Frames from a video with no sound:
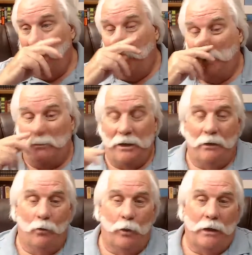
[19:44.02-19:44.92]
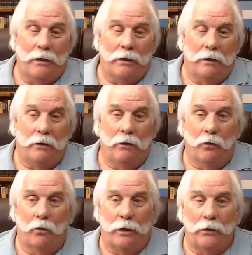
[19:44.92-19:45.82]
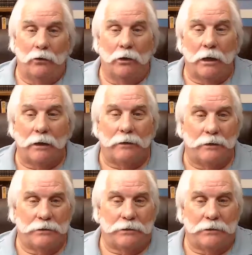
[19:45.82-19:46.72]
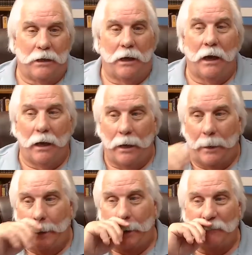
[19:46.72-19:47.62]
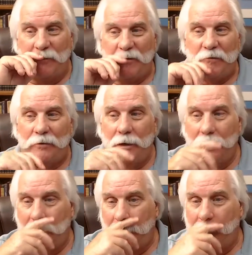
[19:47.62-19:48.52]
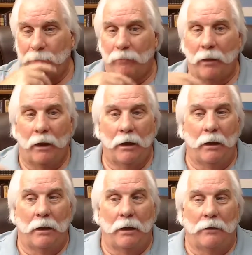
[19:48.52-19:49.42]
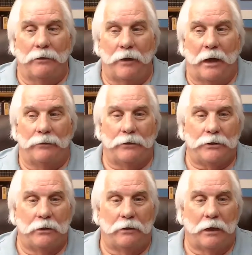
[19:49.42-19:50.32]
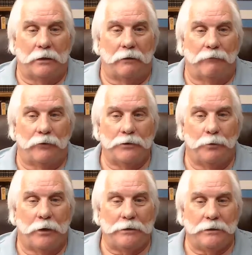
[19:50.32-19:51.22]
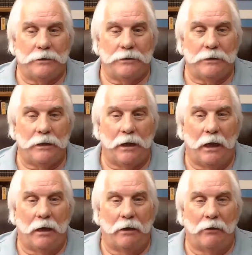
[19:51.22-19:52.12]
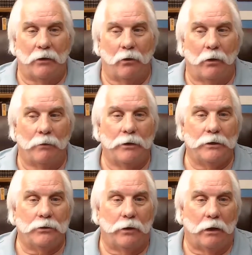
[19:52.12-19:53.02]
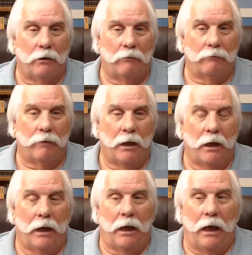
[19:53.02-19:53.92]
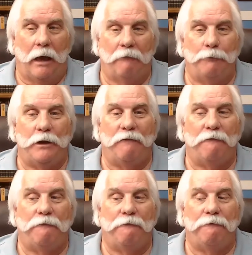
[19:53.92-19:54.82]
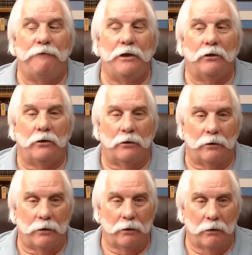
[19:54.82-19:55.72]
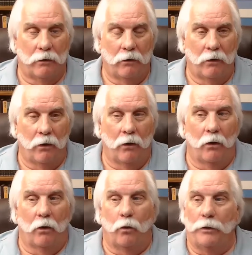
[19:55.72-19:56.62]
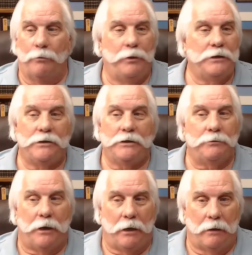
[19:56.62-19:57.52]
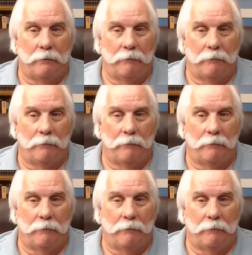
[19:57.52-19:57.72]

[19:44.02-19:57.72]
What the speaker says: But we look at this today and we see that the First Presidency and the Quorum of the 12 have been filled with businessmen.